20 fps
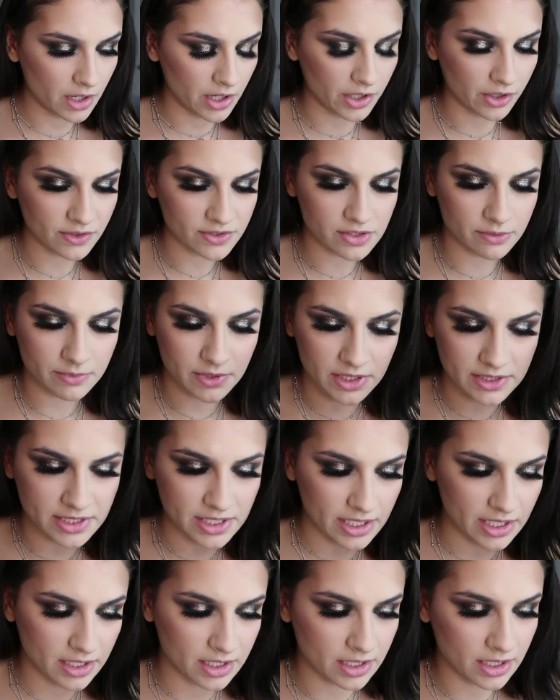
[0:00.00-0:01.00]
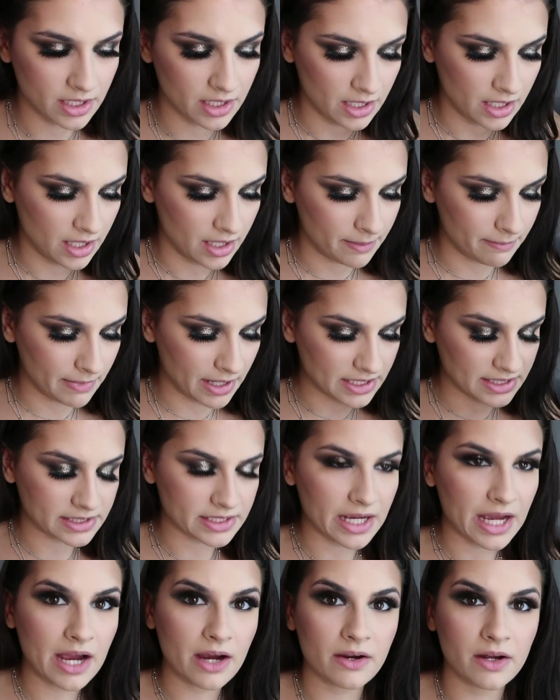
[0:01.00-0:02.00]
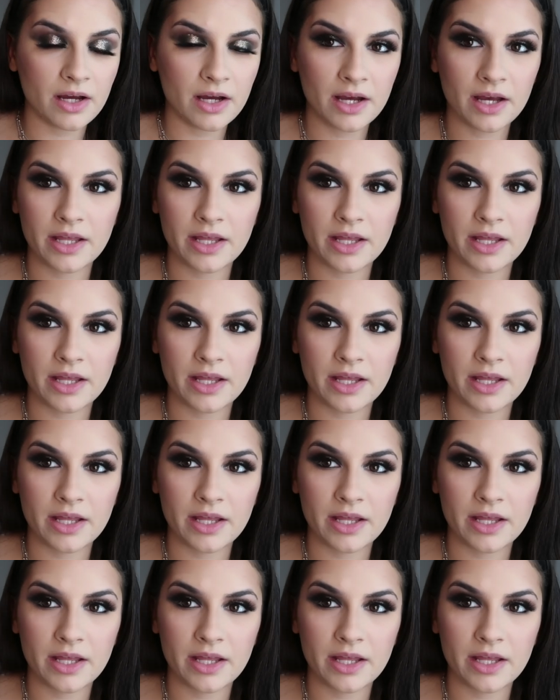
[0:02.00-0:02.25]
I also am gonna take mascara,